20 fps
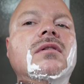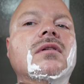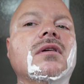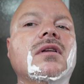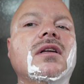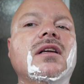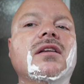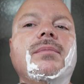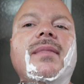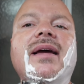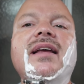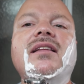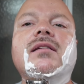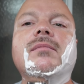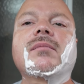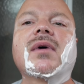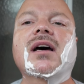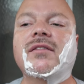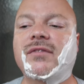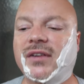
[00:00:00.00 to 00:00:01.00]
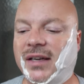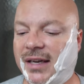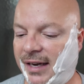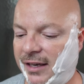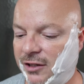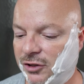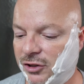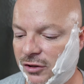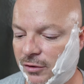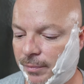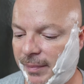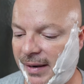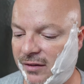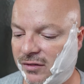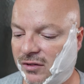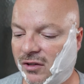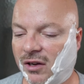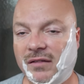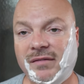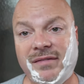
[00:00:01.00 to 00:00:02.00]
And he's made some modifications
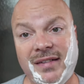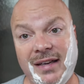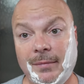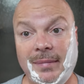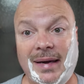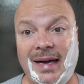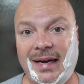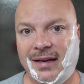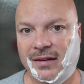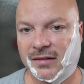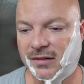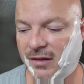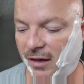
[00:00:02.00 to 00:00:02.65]
based on feedback he's